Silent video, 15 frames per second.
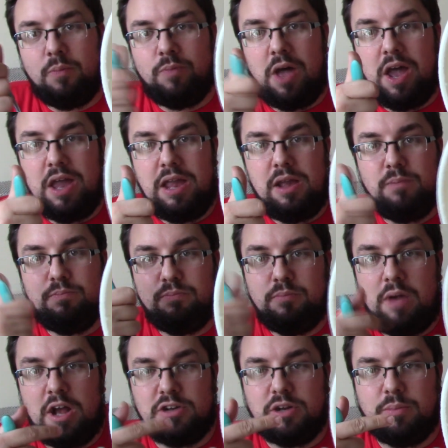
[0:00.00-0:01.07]
A,
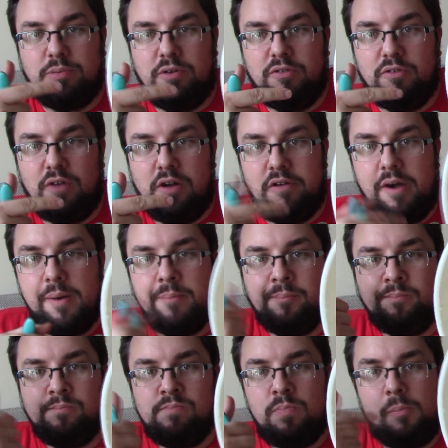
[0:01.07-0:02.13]
hashtag preview flavour.
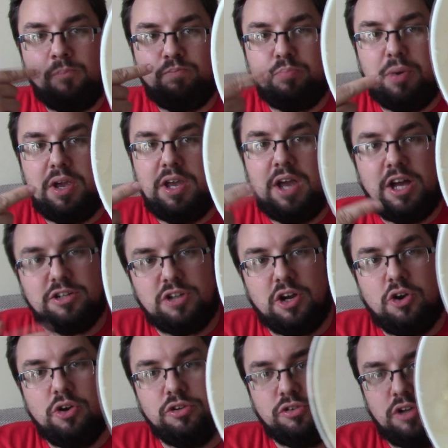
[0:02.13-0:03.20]
B, hashtag
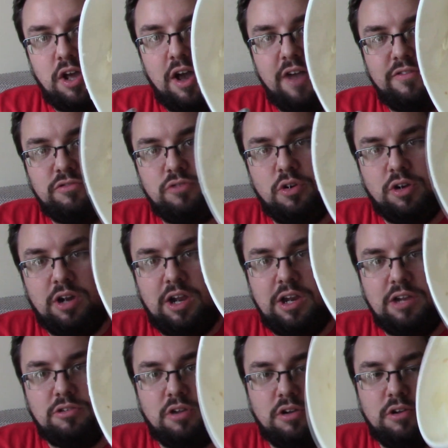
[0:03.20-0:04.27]
honesty, I have clearly
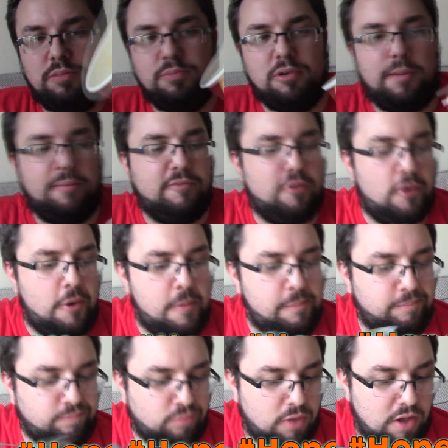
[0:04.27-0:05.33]
tried this product before
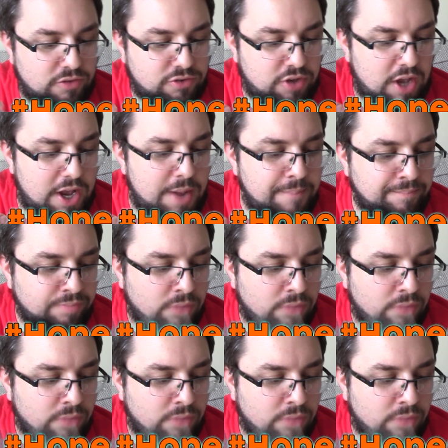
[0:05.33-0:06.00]
and see,